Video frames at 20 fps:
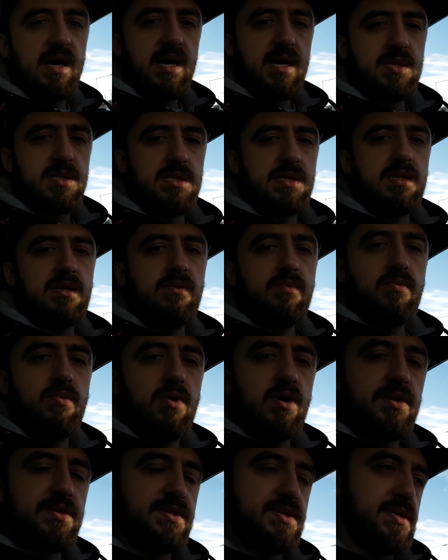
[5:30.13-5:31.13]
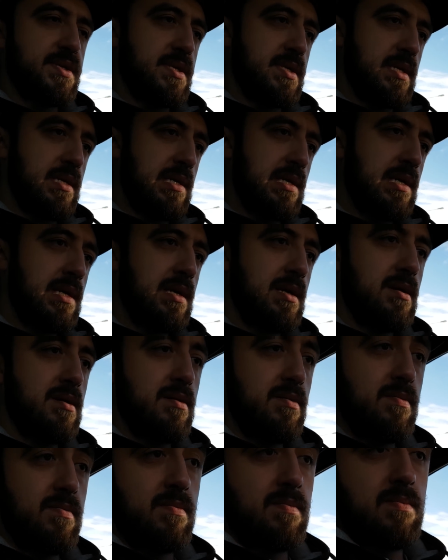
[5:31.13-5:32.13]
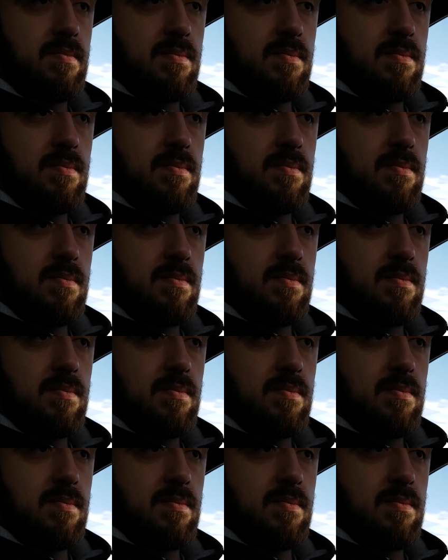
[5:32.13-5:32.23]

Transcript: and see what to